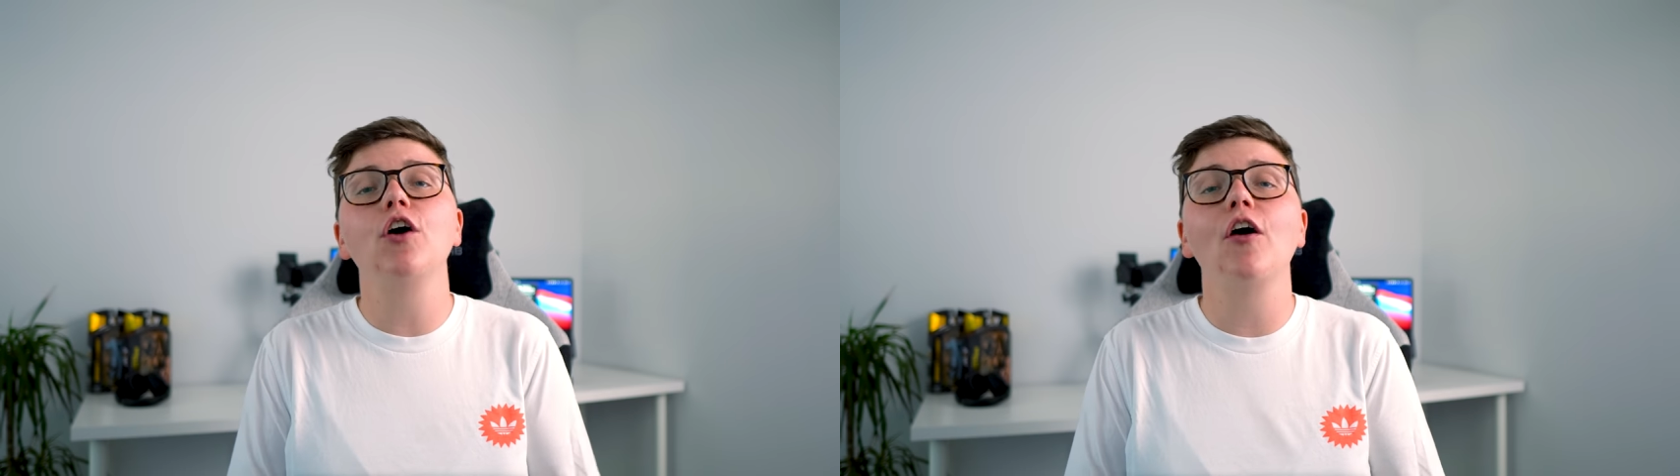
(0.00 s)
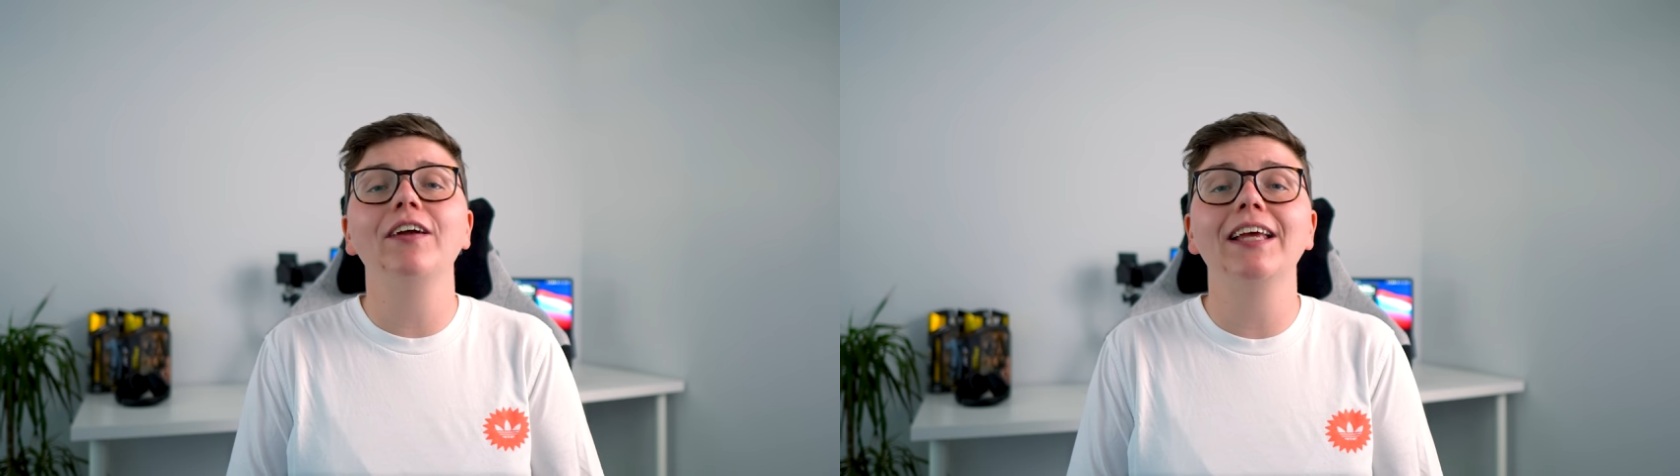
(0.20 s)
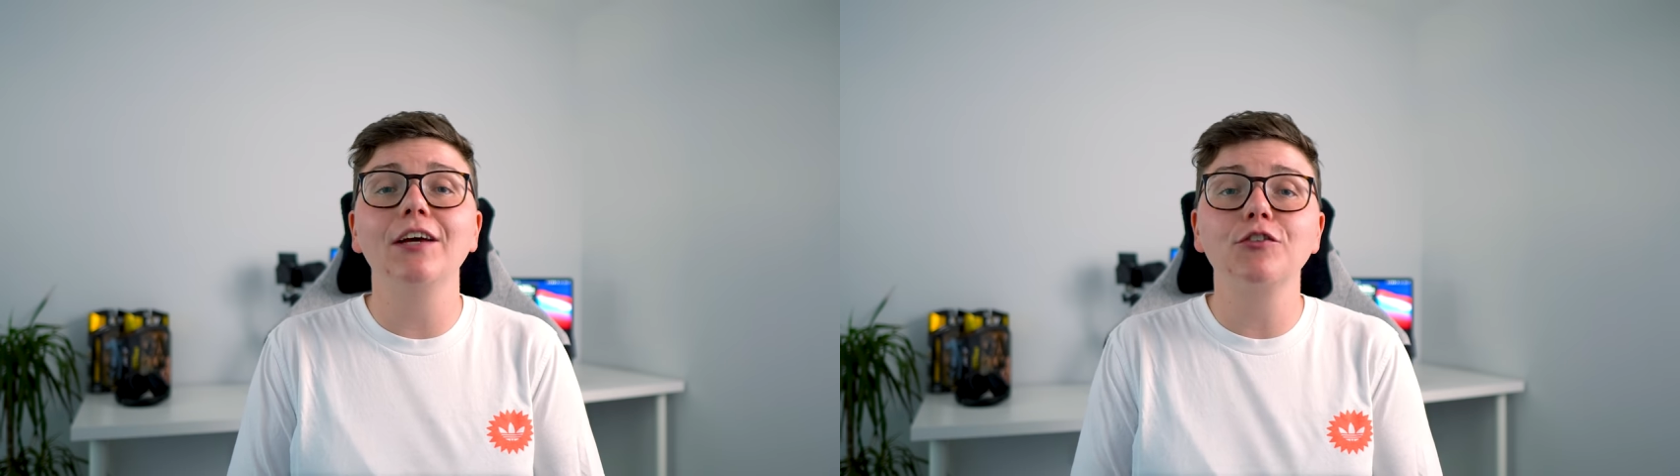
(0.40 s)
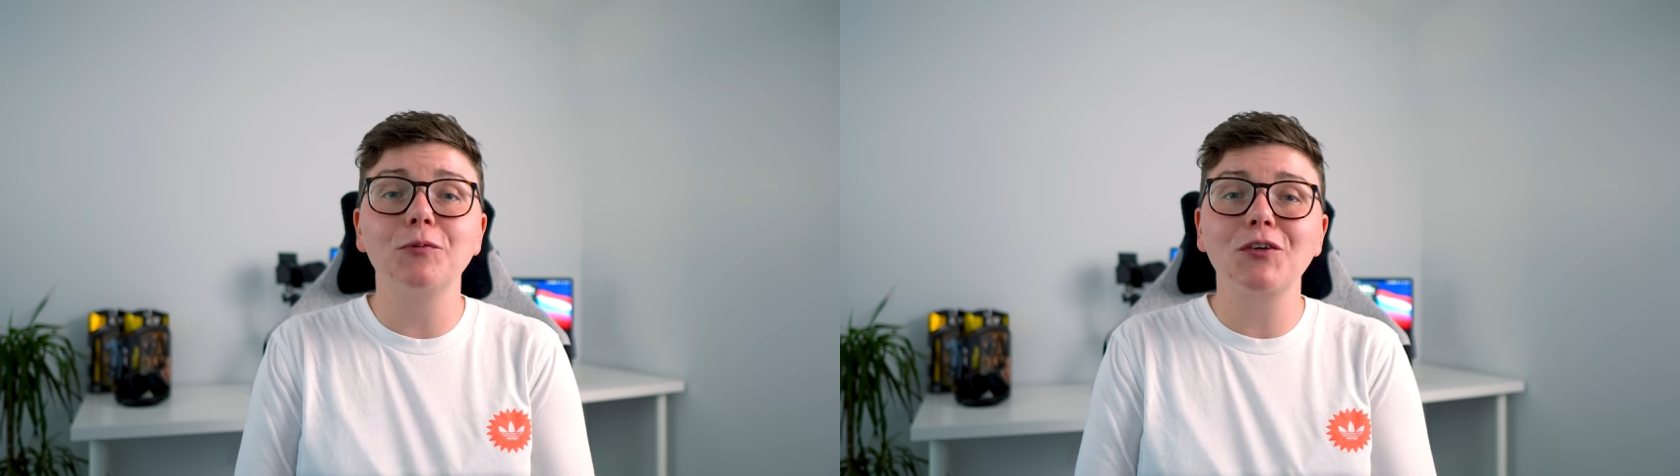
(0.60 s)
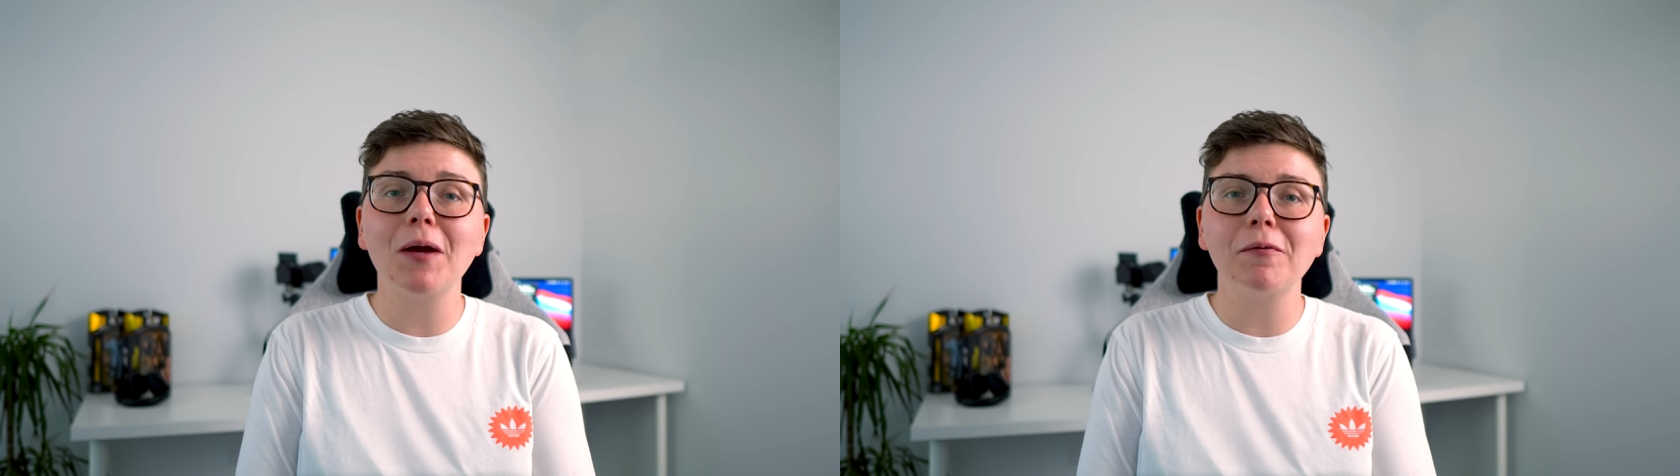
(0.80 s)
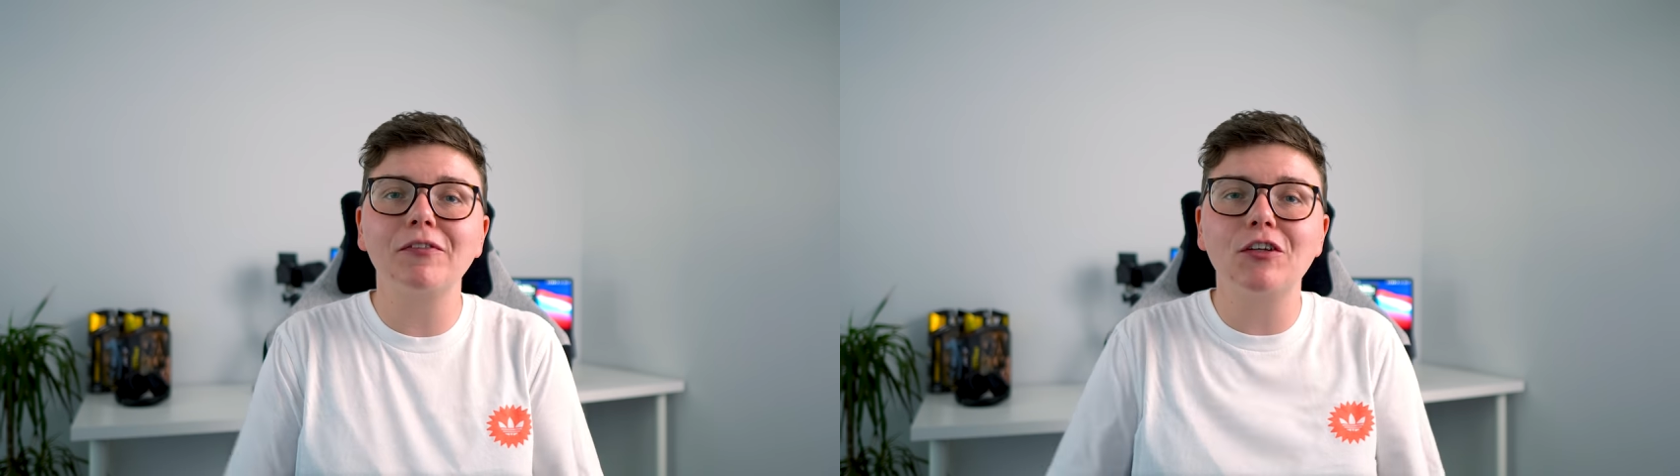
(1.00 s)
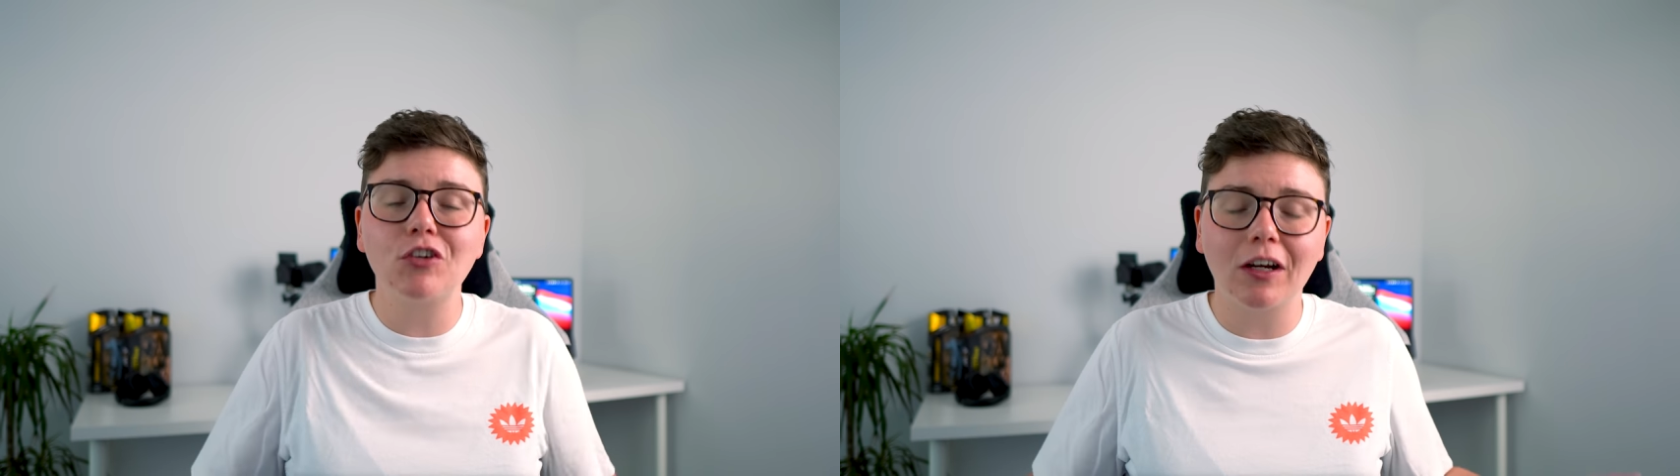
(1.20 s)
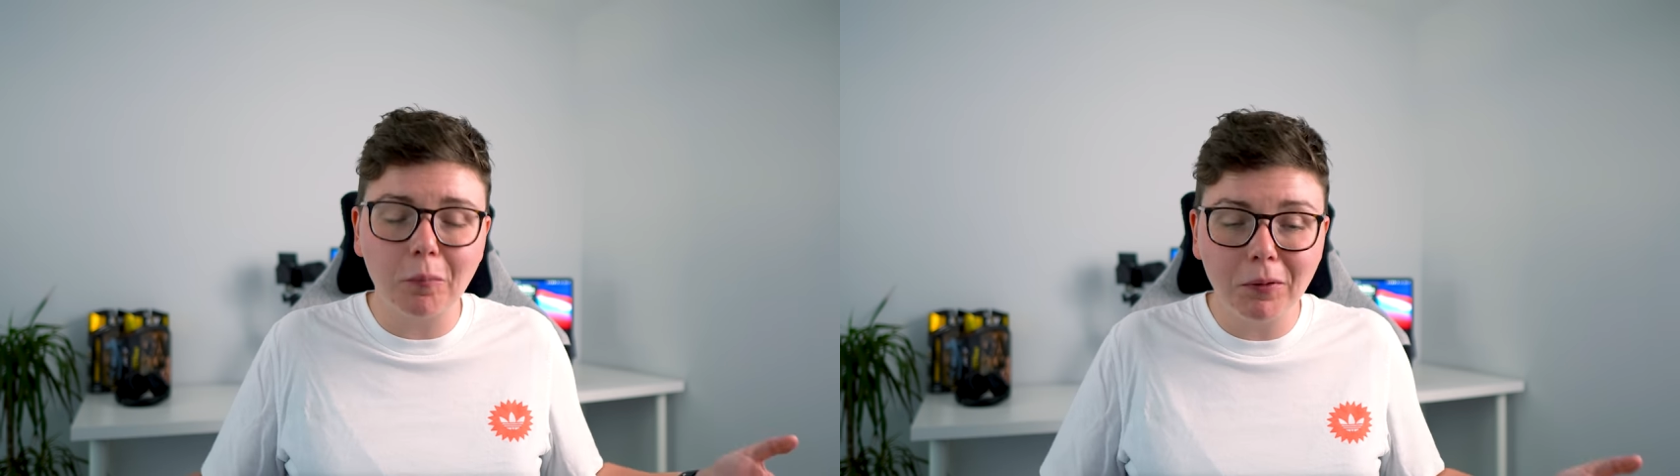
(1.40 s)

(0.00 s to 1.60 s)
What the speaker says: already a subscriber of this channel,